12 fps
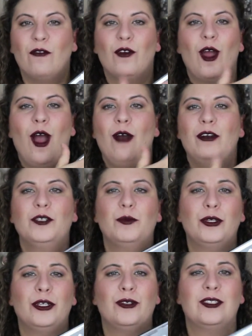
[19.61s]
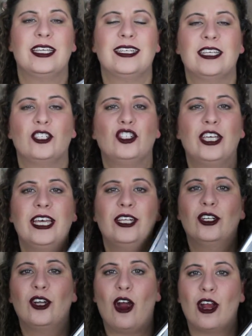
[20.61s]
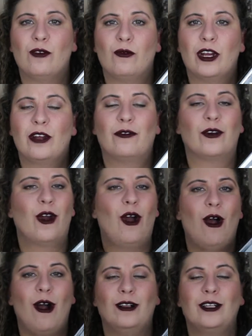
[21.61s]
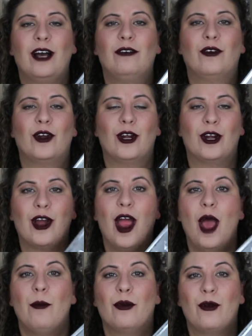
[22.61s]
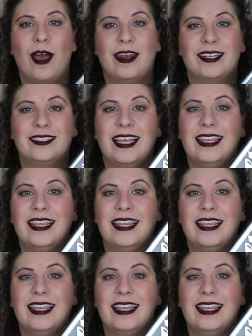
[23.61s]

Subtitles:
for always producing such killer artwork for all of her products,